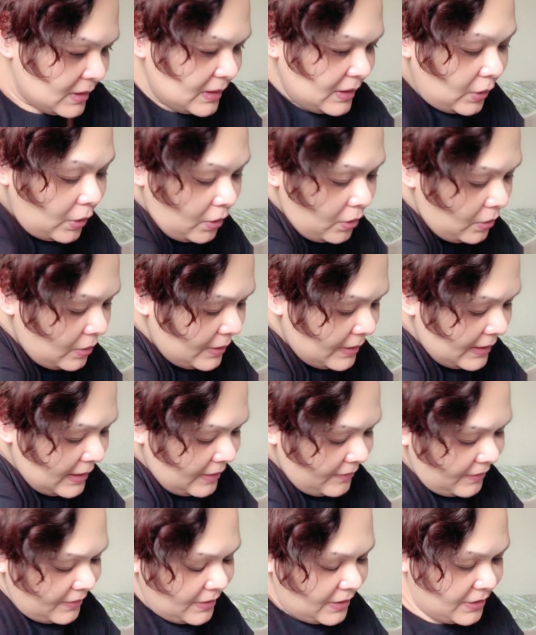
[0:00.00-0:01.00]
oh, and I
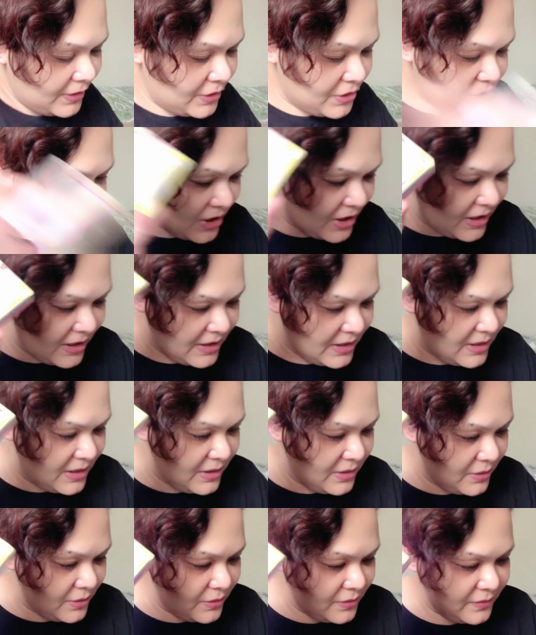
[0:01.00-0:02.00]
have another shade
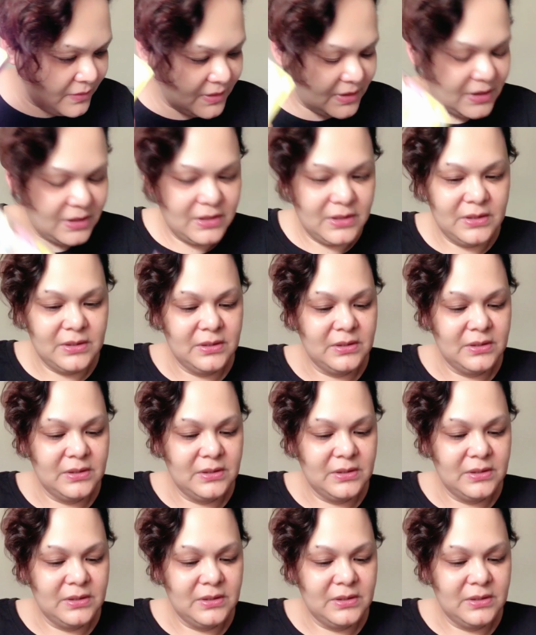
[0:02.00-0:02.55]
here, over here.